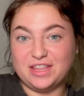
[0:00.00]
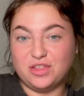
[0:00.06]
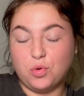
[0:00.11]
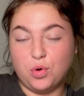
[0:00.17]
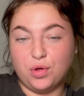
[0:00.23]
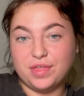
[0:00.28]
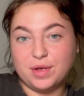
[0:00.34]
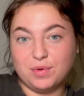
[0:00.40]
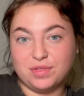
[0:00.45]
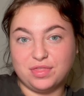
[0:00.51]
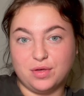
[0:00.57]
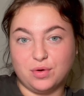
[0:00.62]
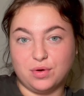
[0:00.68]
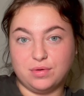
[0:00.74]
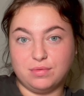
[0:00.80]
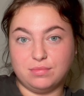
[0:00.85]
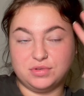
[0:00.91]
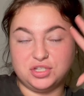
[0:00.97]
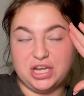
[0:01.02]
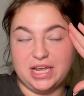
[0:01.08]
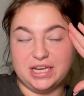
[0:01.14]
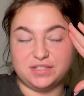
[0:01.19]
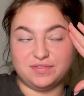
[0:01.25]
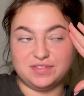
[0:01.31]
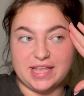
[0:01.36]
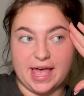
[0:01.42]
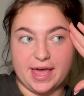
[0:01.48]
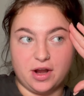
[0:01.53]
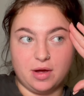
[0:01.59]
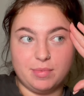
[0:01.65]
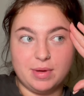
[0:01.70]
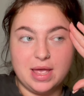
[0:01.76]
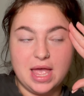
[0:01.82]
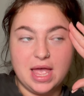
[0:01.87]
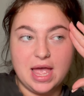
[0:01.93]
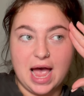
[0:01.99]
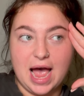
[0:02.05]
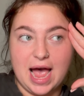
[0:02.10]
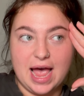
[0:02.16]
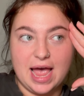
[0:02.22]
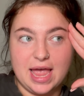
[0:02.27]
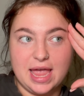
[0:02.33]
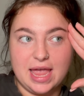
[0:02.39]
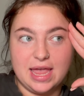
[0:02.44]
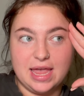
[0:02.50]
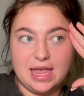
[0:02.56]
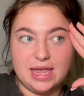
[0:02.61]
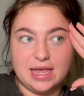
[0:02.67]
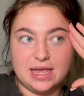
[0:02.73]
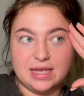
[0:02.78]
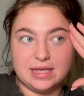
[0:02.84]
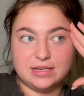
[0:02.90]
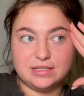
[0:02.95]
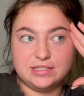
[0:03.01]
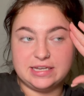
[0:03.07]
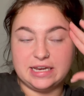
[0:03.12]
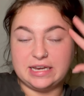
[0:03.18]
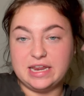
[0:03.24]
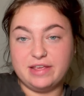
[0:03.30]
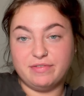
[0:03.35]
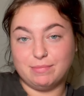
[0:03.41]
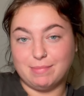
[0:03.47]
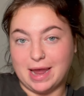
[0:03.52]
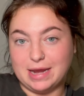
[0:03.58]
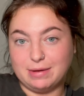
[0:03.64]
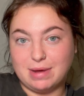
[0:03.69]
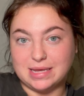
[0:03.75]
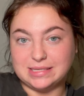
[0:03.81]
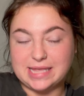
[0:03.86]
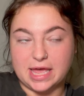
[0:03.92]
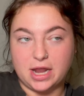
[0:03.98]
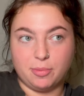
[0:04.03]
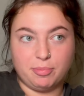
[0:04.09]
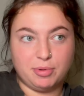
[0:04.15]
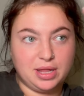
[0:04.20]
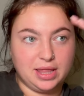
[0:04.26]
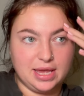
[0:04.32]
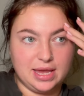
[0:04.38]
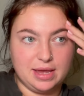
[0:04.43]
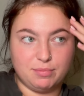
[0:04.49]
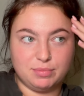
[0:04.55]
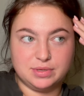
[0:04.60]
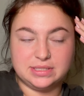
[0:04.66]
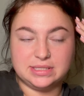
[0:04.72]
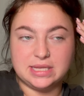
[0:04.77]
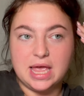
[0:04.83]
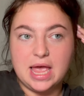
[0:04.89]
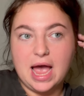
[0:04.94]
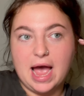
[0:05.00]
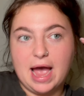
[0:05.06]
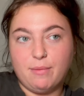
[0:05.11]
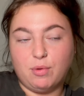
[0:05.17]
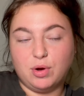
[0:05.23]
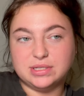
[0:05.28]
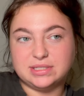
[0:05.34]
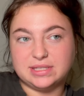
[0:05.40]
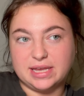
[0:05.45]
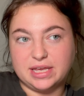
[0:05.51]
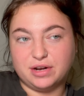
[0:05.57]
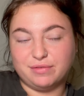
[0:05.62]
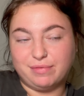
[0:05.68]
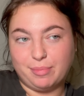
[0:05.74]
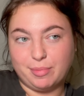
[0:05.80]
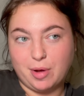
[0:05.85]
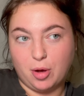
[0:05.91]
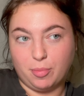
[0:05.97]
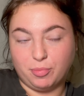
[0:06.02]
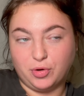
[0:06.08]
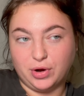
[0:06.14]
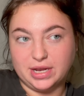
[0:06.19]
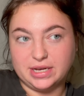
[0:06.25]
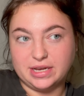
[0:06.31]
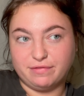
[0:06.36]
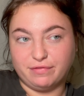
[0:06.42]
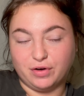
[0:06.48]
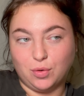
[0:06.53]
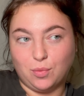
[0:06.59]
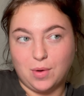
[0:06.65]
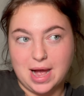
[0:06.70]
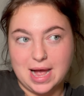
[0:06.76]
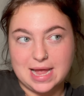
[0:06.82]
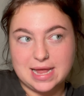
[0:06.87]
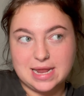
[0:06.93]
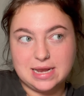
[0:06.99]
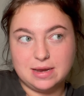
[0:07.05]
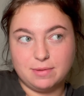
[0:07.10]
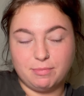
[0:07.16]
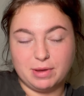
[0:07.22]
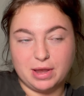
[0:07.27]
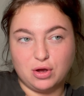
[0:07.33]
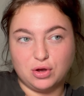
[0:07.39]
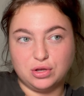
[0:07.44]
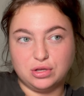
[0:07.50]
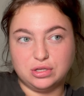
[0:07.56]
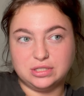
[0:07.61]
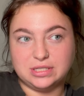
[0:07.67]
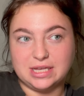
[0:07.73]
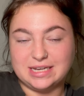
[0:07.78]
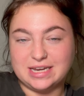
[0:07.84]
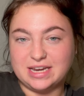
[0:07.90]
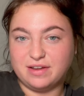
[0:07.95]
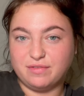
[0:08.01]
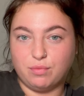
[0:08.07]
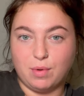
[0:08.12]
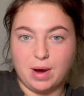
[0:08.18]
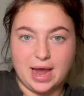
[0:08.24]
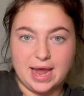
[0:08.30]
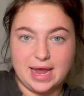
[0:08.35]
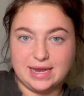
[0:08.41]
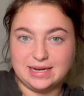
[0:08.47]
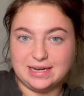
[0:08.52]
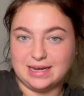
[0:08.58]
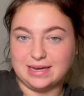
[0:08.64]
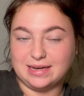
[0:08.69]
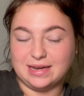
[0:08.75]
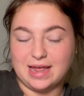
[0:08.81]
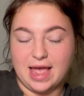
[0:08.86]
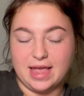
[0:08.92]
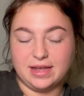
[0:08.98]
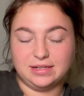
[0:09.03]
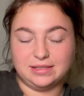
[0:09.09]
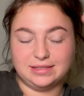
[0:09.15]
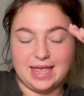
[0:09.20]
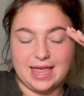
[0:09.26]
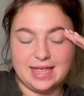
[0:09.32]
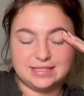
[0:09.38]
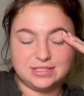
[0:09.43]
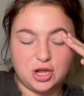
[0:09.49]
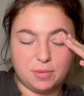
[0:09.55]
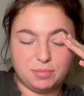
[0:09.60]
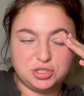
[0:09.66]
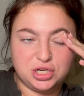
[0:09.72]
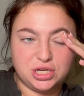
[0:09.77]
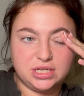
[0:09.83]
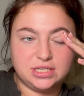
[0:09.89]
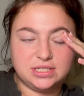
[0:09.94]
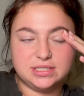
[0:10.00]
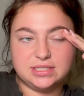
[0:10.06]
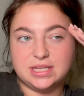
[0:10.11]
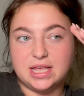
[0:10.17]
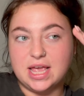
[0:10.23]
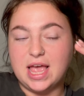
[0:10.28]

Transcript: the whole thing with the change of setup, I didn't even mind my setup really. I was thinking of upgrading it for a while because I didn't have wide angle lens options.